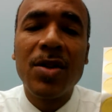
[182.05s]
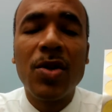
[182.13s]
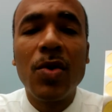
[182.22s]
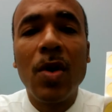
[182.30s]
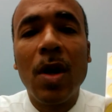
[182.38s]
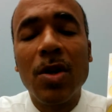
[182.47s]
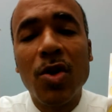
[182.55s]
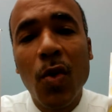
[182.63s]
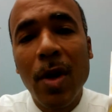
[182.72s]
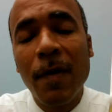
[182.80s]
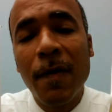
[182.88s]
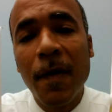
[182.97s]
to a
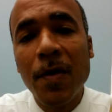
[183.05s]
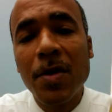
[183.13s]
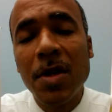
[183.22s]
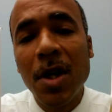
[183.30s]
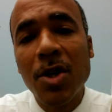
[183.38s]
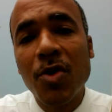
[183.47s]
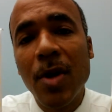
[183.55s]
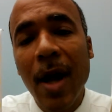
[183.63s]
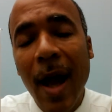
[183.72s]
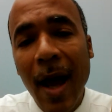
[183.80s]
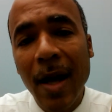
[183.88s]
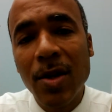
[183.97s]
21st
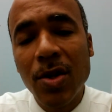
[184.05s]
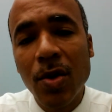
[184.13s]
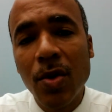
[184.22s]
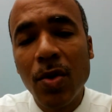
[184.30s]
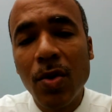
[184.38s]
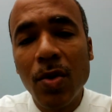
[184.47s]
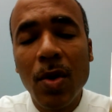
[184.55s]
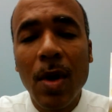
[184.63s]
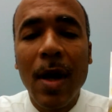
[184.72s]
century attitude,